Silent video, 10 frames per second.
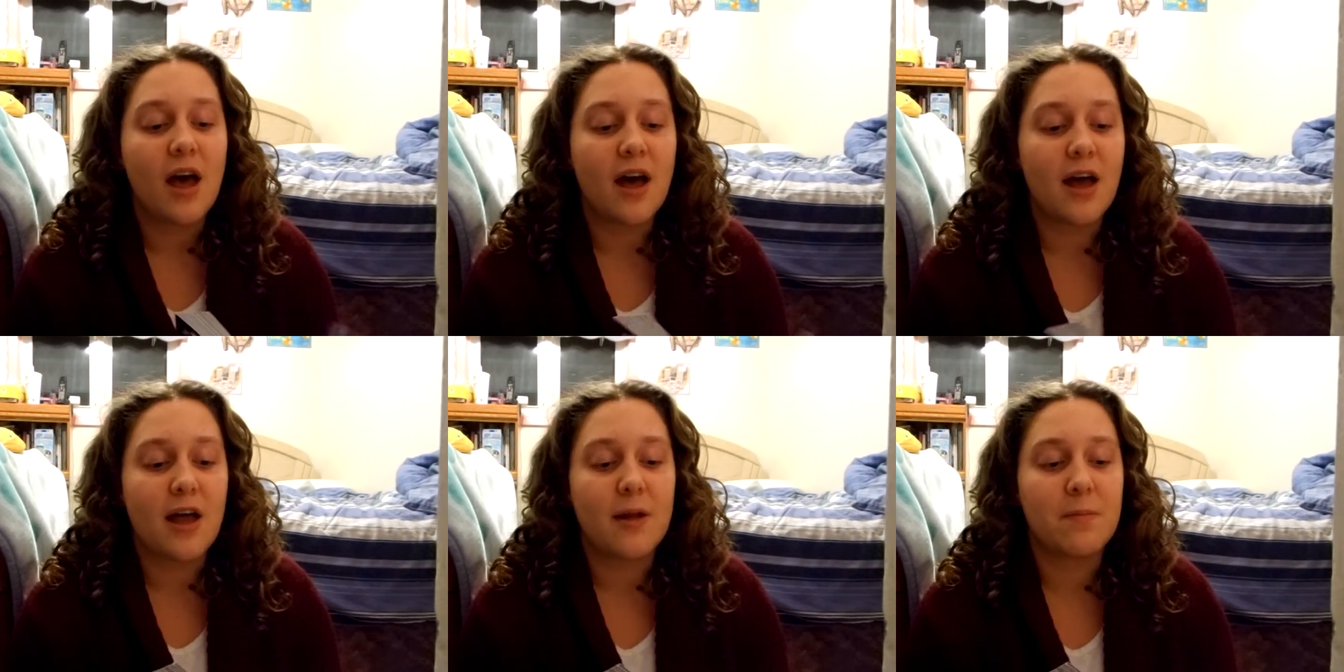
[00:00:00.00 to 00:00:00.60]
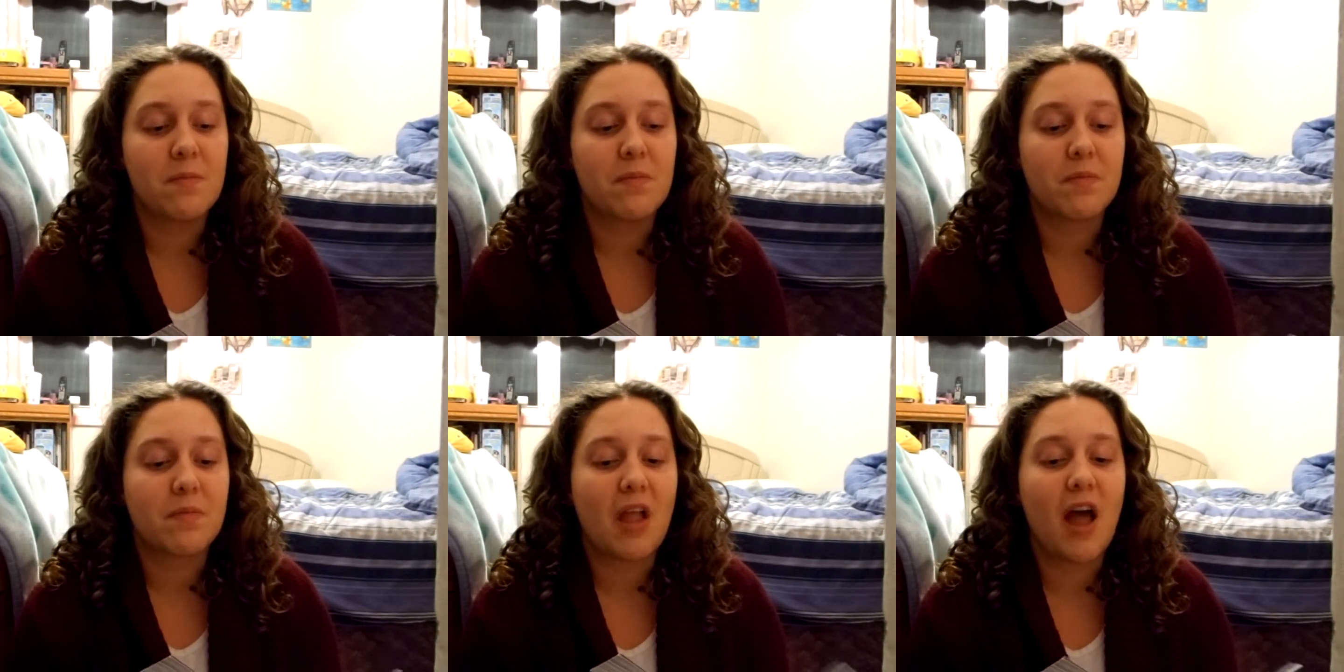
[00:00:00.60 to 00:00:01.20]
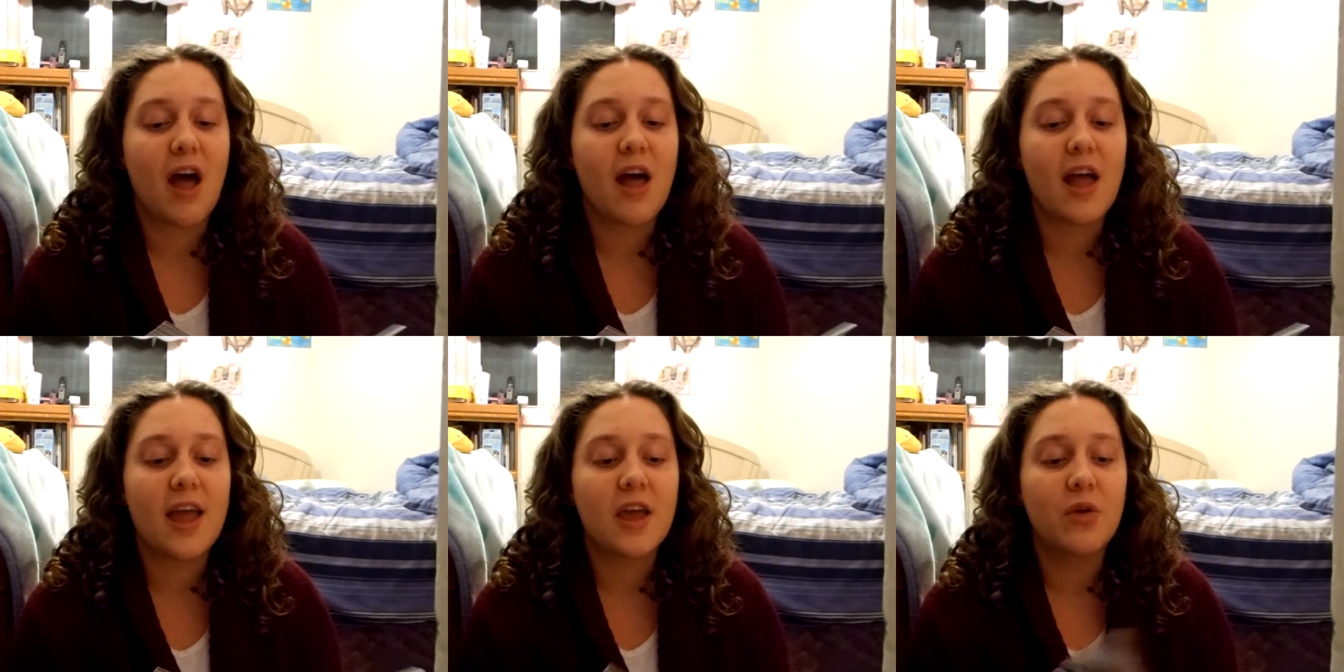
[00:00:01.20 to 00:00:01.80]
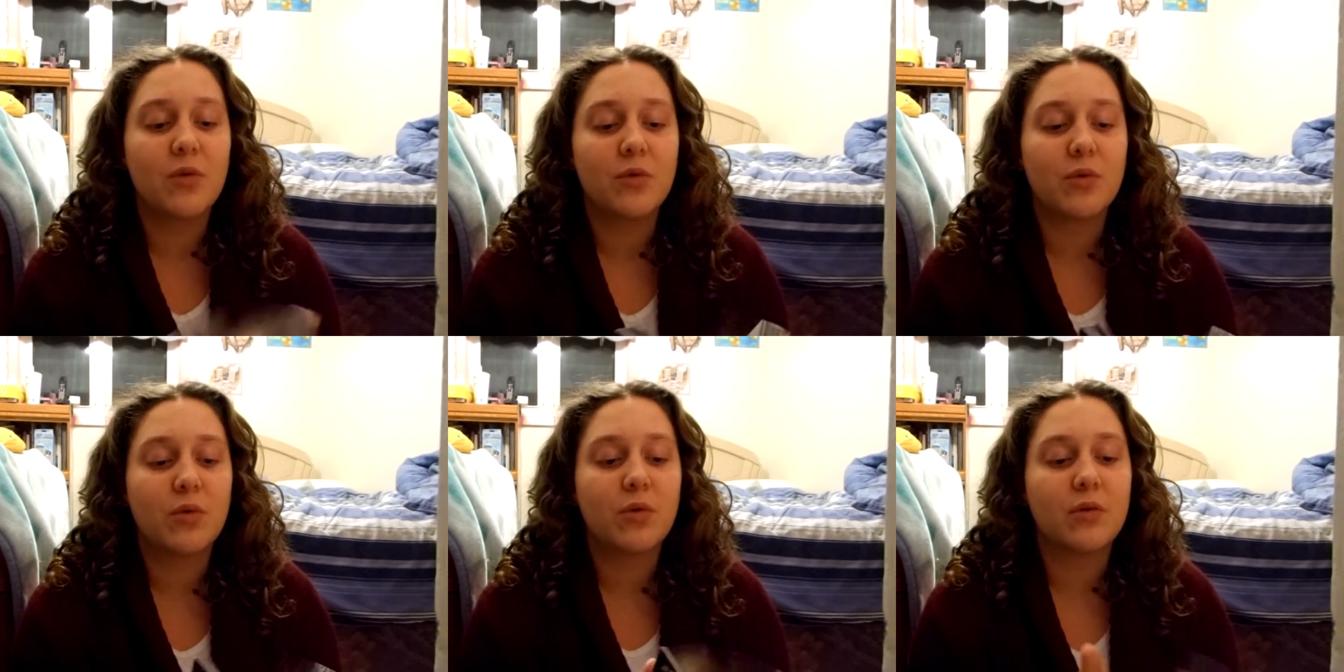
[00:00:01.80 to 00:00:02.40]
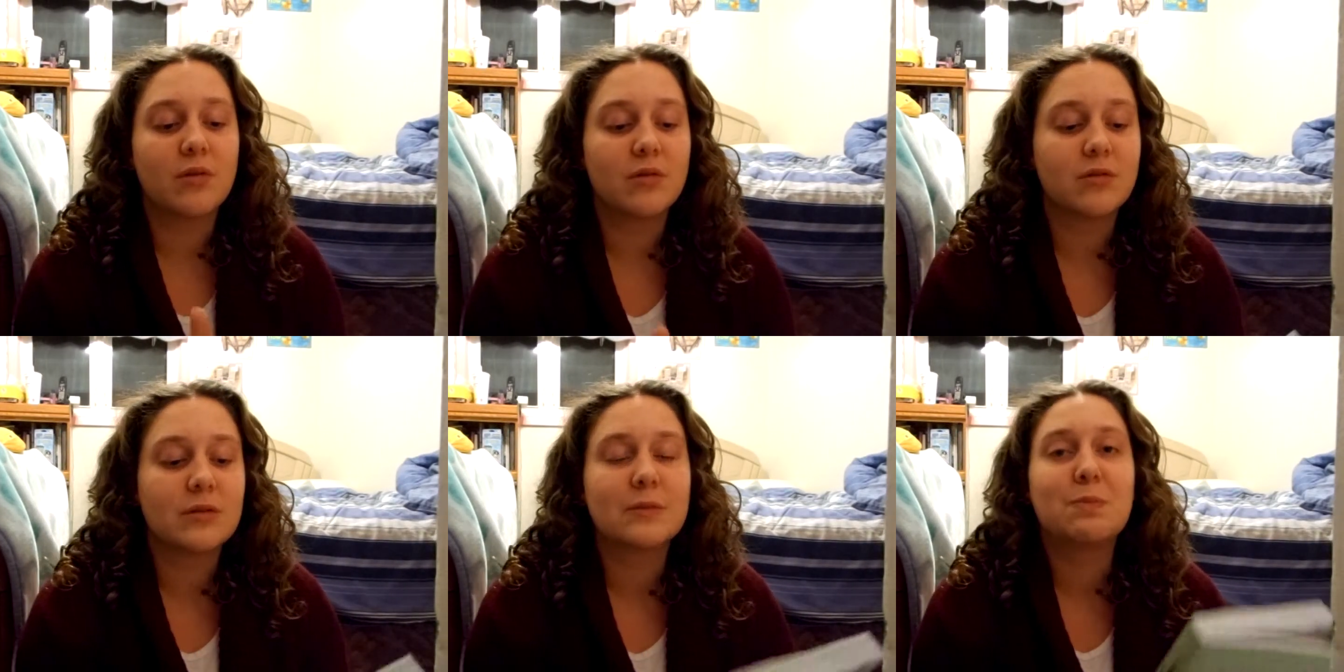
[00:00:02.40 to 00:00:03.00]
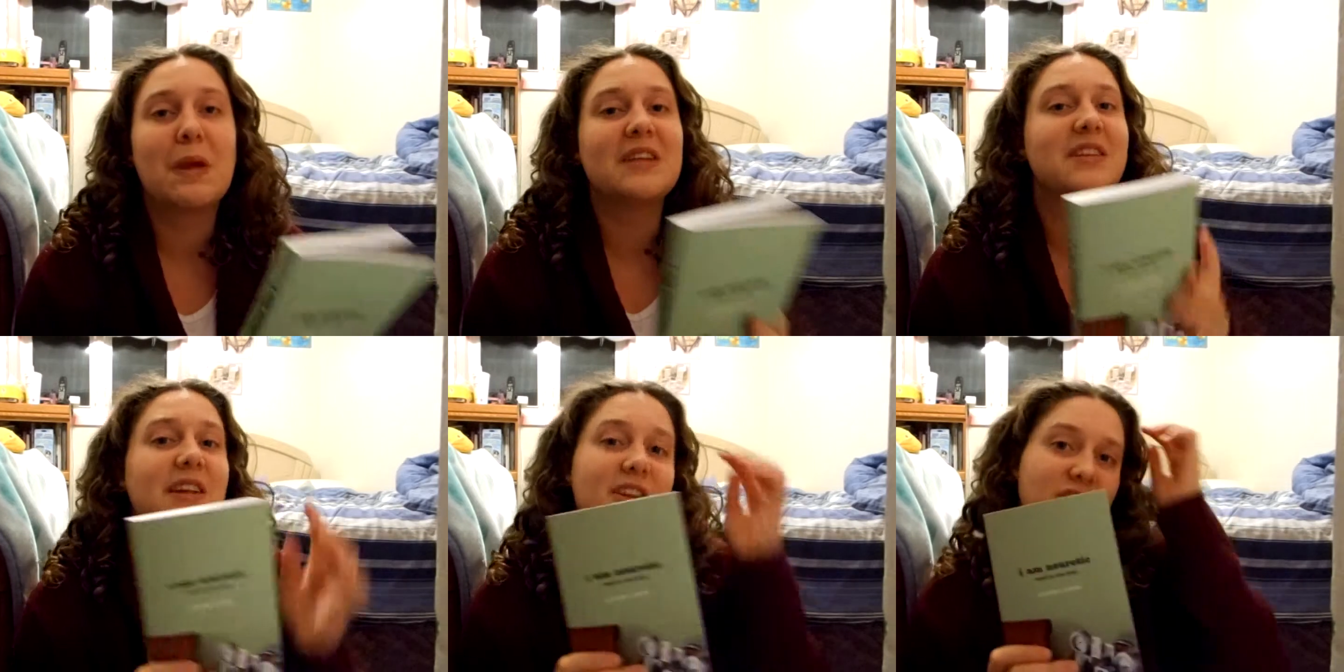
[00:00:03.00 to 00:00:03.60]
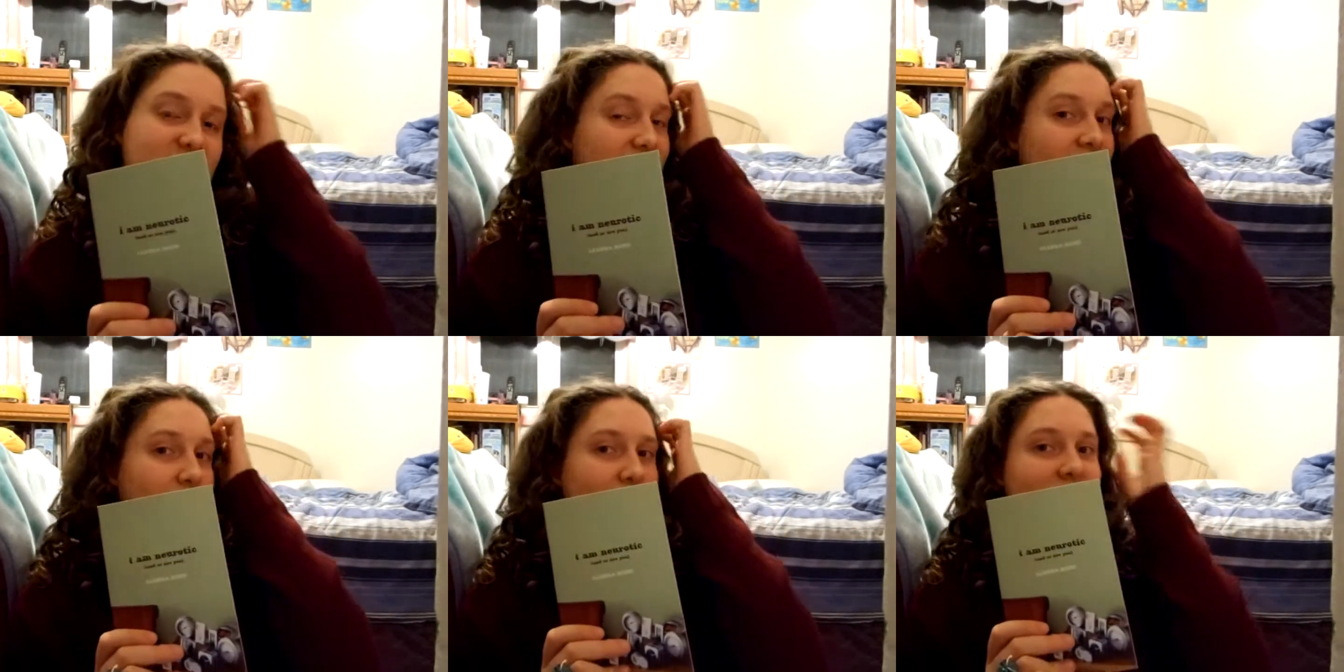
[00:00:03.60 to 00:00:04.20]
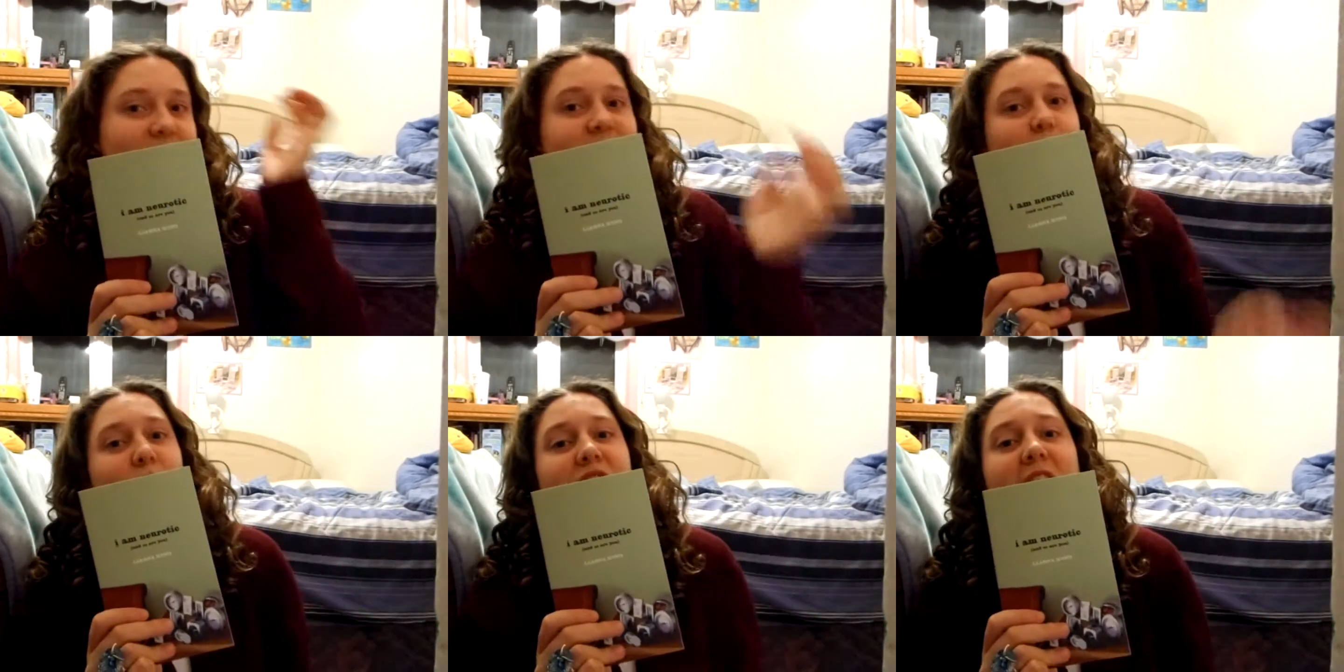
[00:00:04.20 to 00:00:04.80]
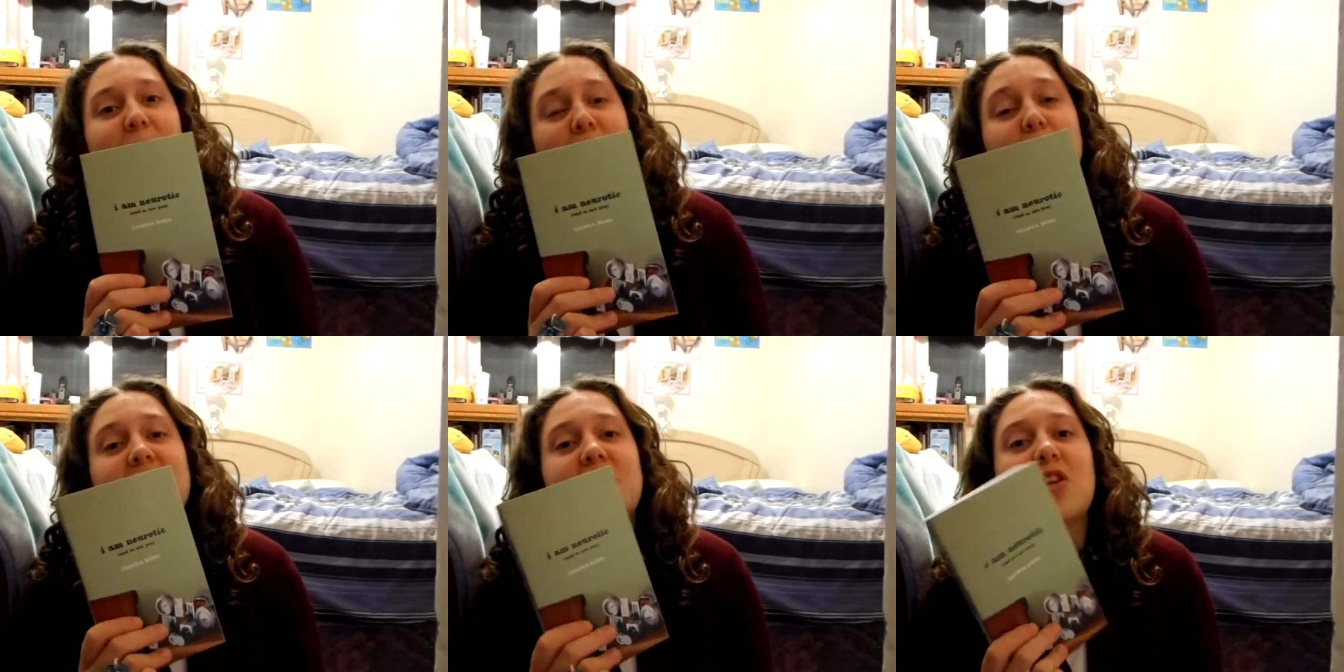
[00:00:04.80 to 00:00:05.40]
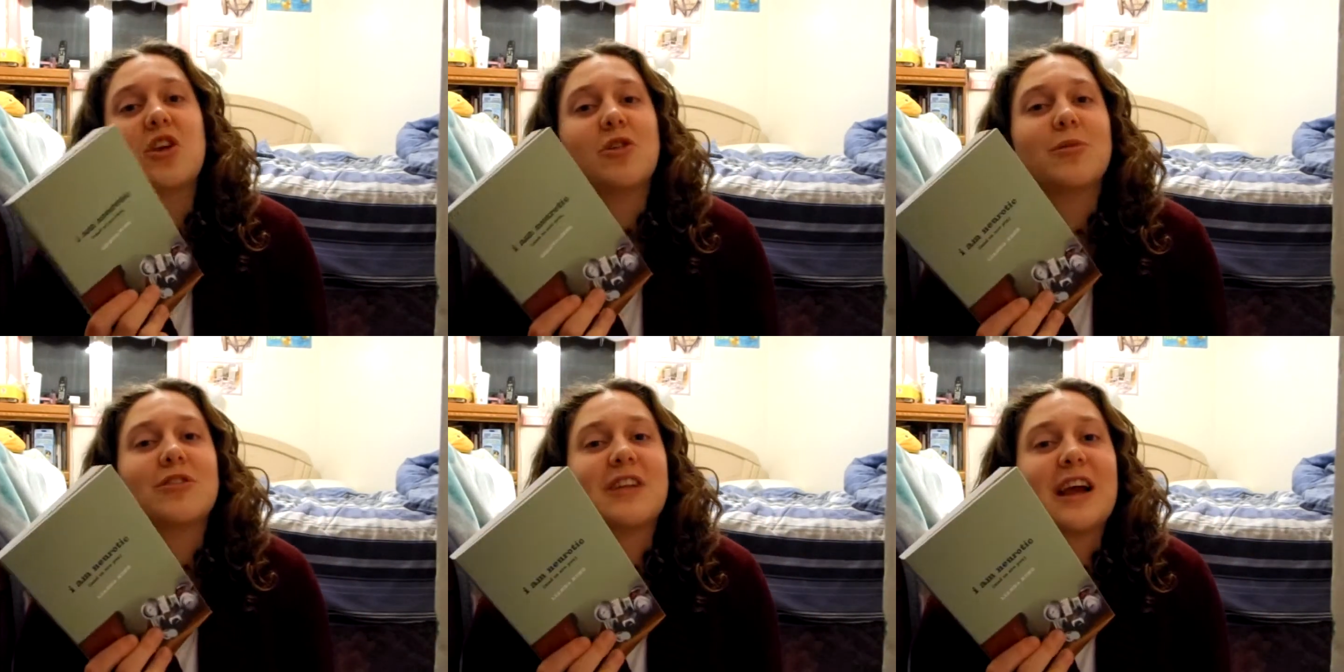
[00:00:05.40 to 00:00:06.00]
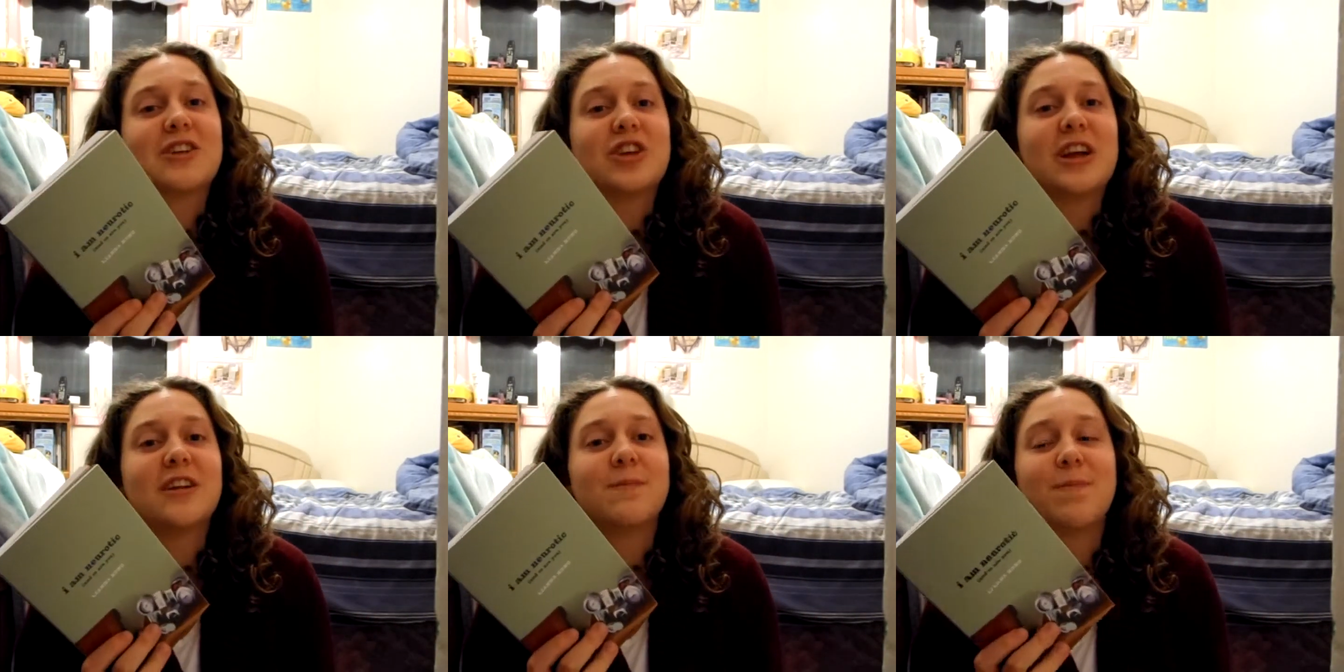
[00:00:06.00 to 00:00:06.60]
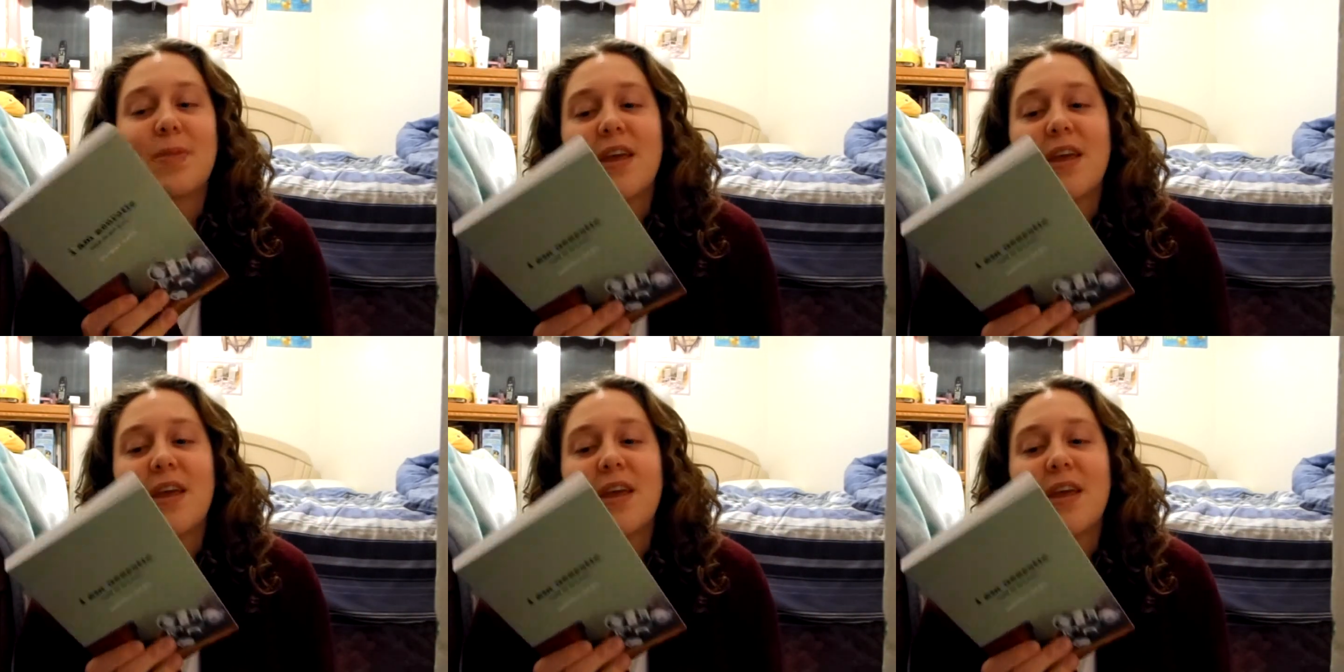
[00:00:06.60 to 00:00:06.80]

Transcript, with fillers: Um, I basically just kind of picked this book up. It was in the humor section,